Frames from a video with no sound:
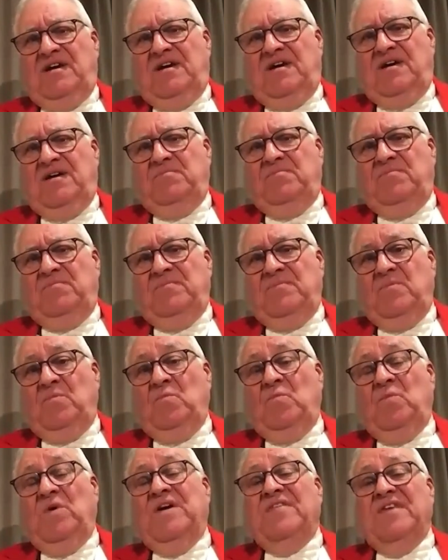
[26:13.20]

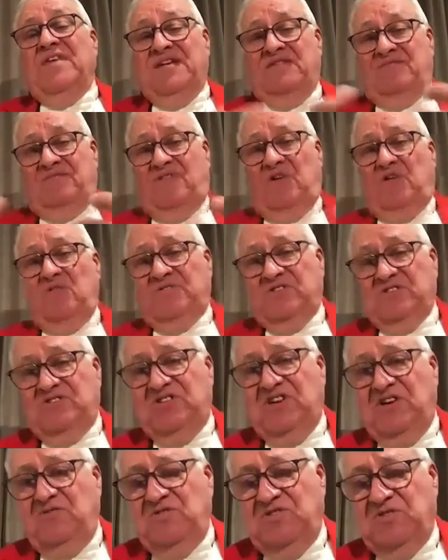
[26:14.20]
where it involves a
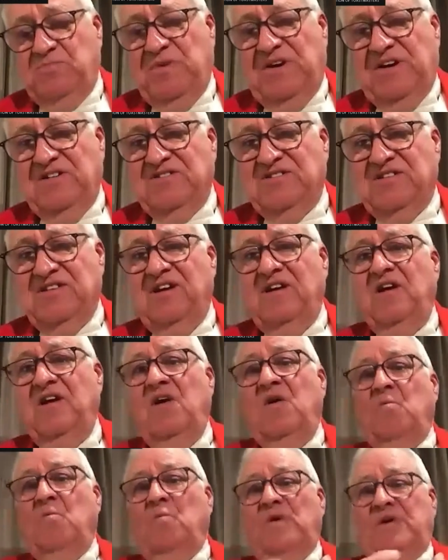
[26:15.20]
Toastmaster,
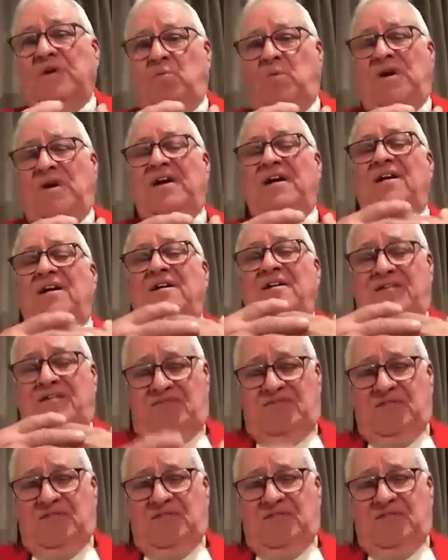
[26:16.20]
we wear